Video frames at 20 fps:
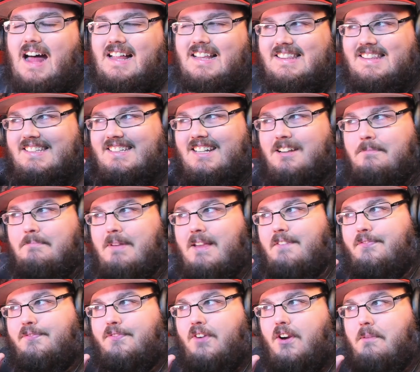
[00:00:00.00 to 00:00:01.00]
A little
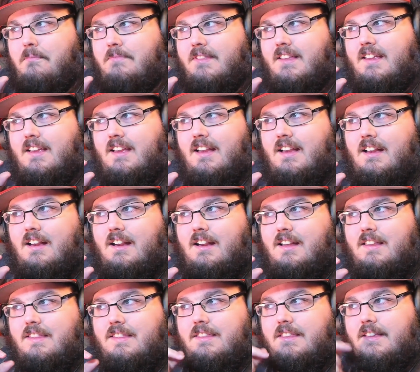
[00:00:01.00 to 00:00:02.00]
bit from
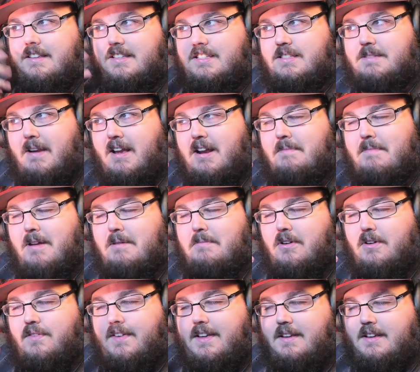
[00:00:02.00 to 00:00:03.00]
the Spider-Man
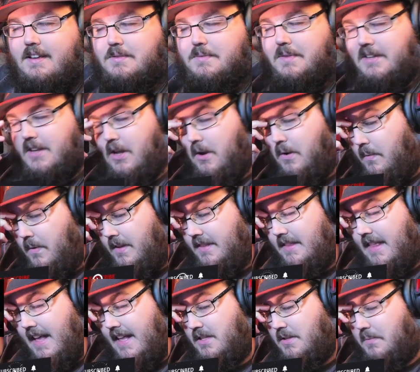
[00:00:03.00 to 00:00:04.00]
movie, because we know
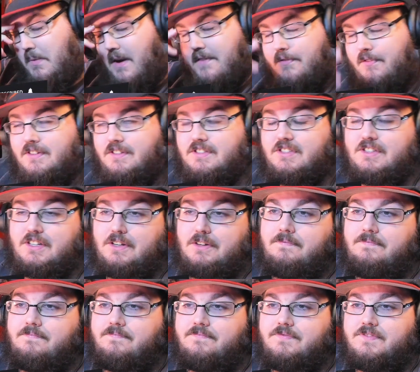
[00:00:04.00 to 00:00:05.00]
what that's a reference
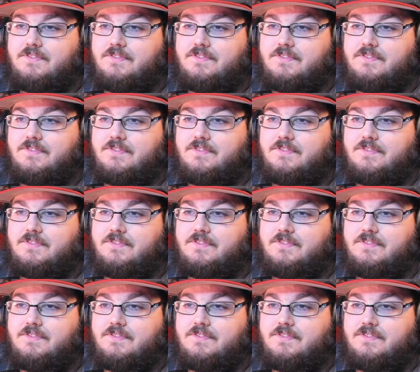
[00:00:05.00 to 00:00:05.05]
to.